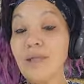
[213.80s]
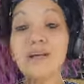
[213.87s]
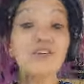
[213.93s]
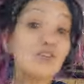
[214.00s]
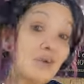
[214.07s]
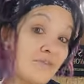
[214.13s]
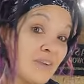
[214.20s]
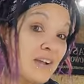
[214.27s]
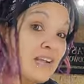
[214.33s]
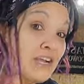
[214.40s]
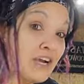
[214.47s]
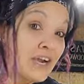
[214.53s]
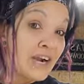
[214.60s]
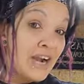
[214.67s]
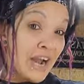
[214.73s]
So if I can
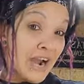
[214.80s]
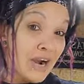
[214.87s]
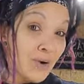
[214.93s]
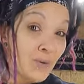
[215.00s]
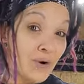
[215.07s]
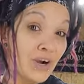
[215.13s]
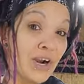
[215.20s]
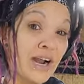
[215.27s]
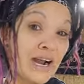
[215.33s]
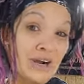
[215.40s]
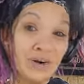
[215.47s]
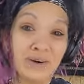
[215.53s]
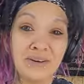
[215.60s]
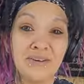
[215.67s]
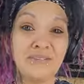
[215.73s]
cut an hour
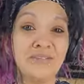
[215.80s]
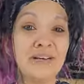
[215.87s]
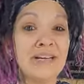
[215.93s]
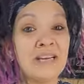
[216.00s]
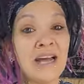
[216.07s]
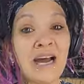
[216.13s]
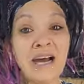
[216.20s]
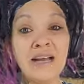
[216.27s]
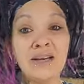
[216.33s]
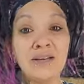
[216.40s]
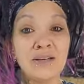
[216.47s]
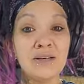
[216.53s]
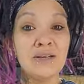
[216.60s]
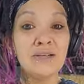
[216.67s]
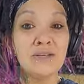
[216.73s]
out of not
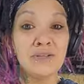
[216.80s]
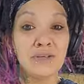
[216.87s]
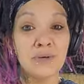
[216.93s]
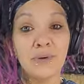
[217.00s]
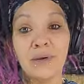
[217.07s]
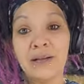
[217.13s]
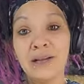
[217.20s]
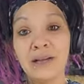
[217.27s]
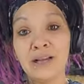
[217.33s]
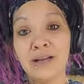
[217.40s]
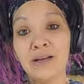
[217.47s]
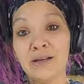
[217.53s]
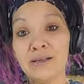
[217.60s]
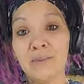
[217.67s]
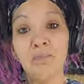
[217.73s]
doing
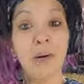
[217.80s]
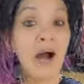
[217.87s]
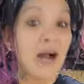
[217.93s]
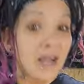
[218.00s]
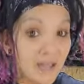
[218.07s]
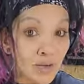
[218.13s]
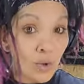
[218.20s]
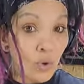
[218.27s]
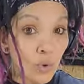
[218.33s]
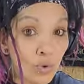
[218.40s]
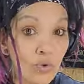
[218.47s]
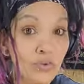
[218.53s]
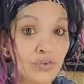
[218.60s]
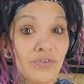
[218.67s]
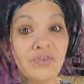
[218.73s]
pocket
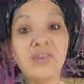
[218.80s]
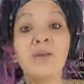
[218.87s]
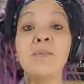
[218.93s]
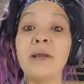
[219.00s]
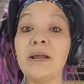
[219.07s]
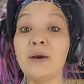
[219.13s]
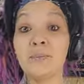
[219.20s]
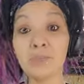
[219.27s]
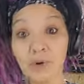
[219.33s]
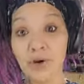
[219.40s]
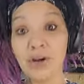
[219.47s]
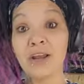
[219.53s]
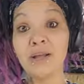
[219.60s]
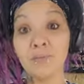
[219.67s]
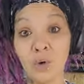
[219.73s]
holes to make a
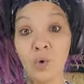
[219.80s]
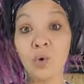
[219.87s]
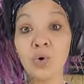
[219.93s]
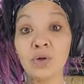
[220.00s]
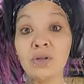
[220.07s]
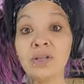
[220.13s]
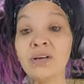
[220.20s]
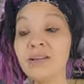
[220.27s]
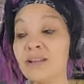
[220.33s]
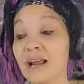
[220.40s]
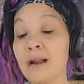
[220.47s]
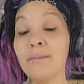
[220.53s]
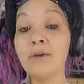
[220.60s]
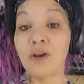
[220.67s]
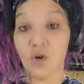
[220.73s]
pretty mold that
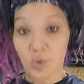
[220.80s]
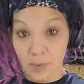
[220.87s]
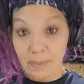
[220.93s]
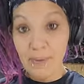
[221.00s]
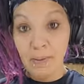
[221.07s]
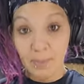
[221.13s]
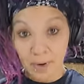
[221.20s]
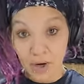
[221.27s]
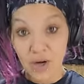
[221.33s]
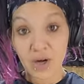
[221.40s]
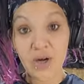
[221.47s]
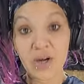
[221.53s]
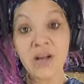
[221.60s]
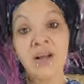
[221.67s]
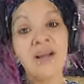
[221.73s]
I'm gonna rip
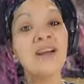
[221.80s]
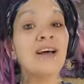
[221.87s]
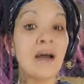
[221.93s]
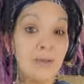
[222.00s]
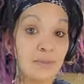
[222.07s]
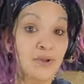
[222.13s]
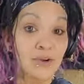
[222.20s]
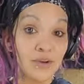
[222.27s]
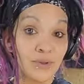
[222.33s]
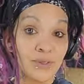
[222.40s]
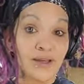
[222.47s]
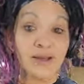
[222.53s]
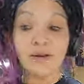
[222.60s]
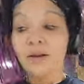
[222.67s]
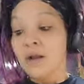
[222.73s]
apart, I'm gonna do
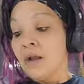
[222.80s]
that.